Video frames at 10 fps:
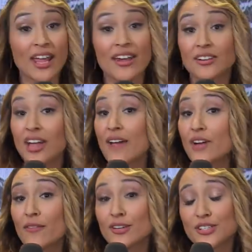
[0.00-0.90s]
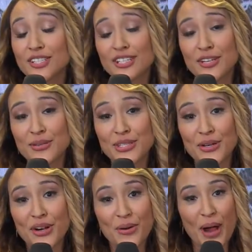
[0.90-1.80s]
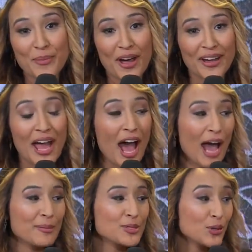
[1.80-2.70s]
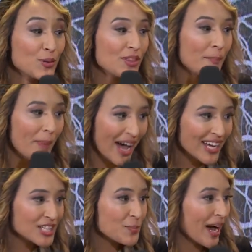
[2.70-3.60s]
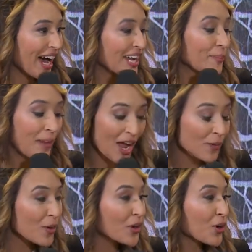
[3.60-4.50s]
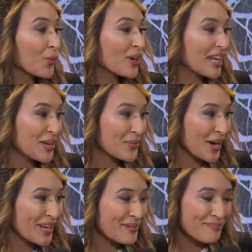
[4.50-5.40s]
it. And our live coverage continues here at CrimeCon. I'm joined with the mind behind Mile Marker one eighty-one,